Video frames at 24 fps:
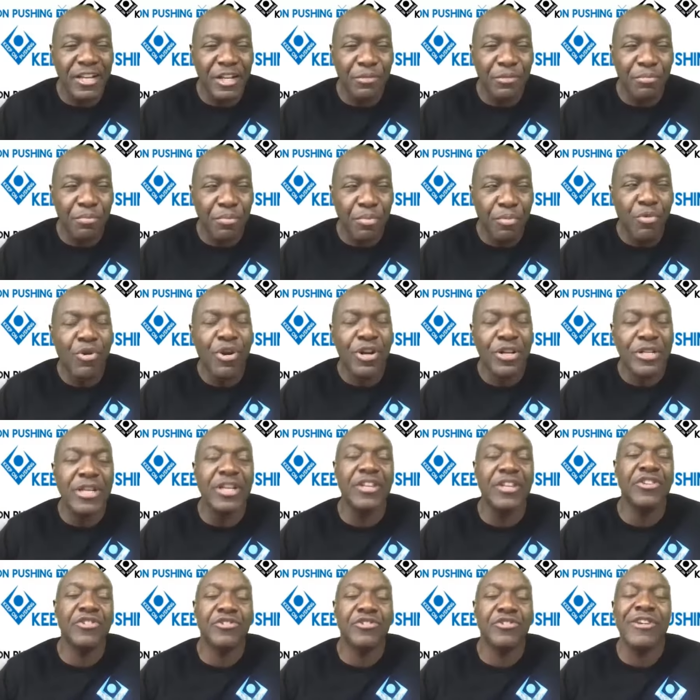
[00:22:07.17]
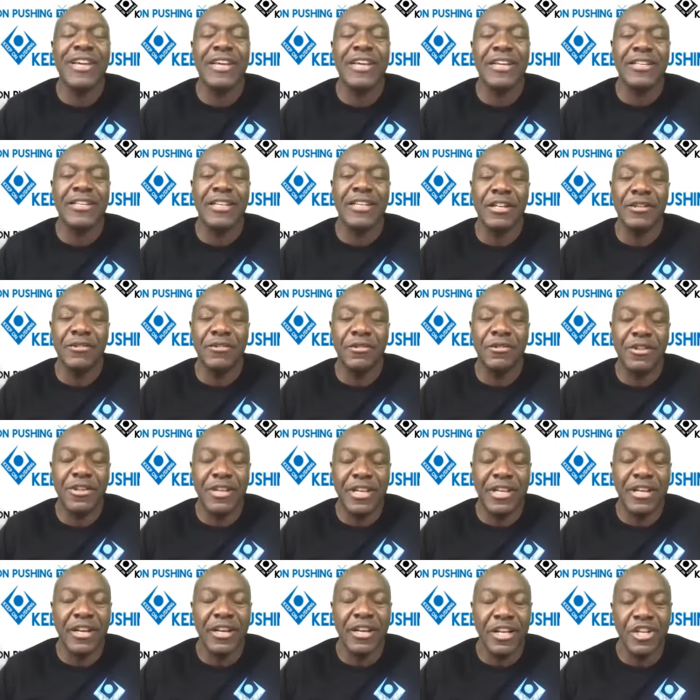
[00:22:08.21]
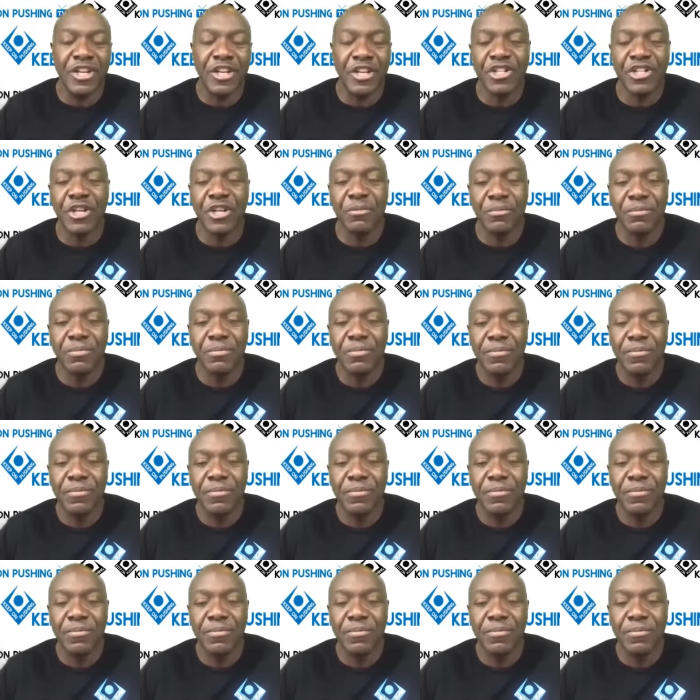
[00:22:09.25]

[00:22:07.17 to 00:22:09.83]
important trait in leadership.